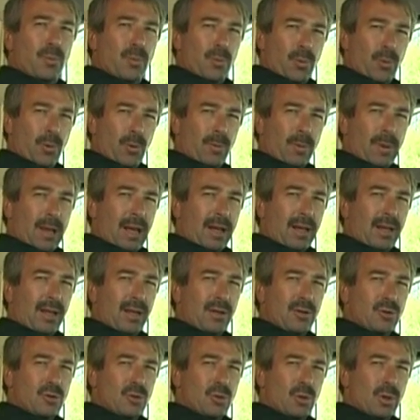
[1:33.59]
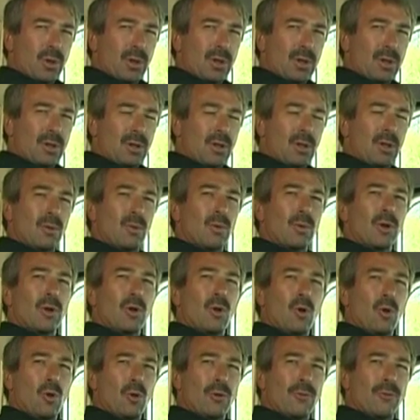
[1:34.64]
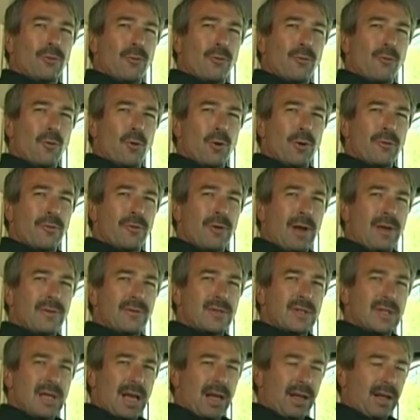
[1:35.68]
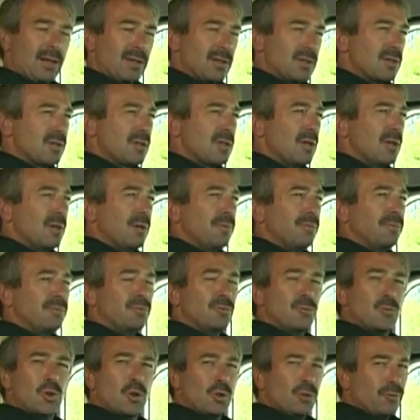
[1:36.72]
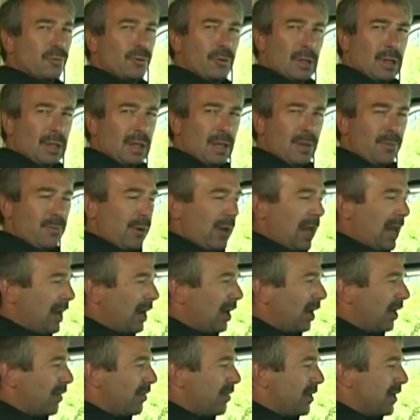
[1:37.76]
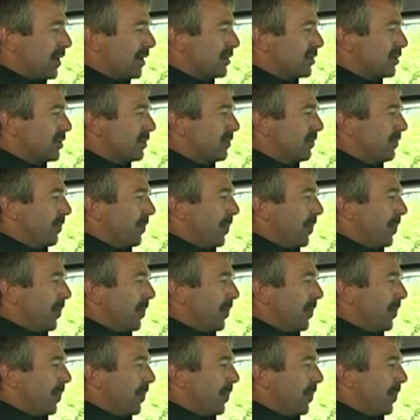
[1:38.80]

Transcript: pull back into it. We're going to hold it for 45 seconds. Shouldn't feel any pain on this.